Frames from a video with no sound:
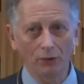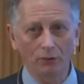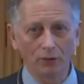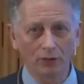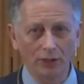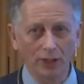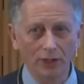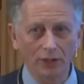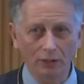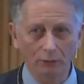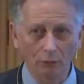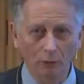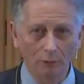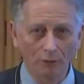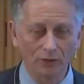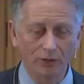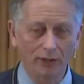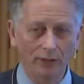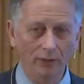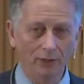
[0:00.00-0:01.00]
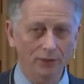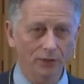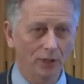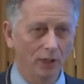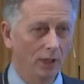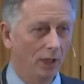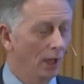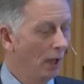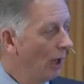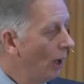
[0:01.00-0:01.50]
strategic raw materials,
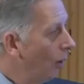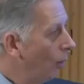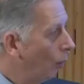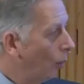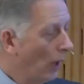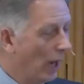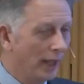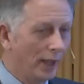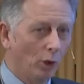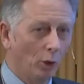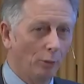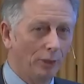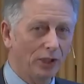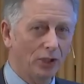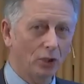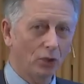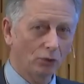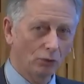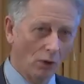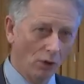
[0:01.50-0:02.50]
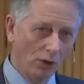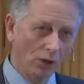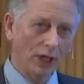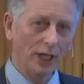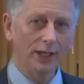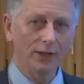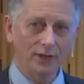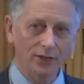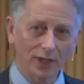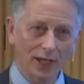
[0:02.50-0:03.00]
where there will be stronger
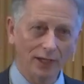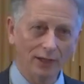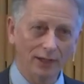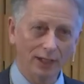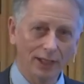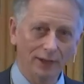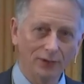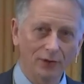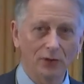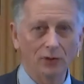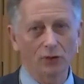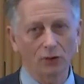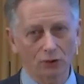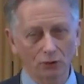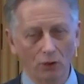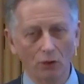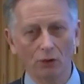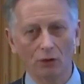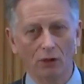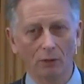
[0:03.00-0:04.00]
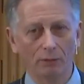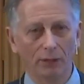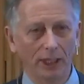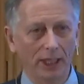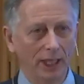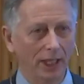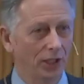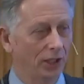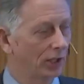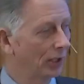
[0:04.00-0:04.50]
incentives and stronger
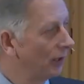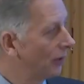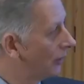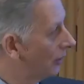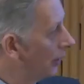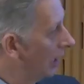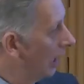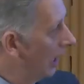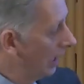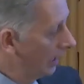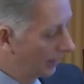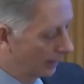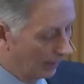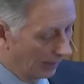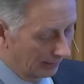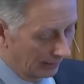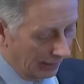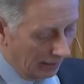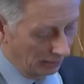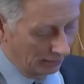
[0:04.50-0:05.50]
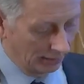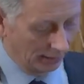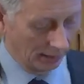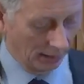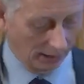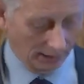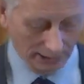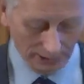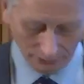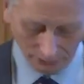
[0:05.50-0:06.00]
obligations set out in
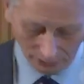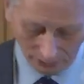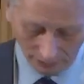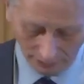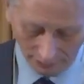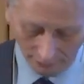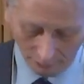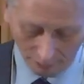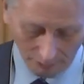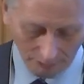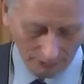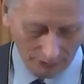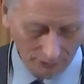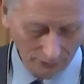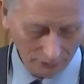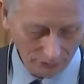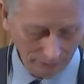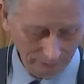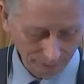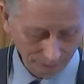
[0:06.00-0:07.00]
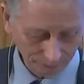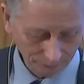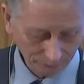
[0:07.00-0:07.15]
our legislative proposal.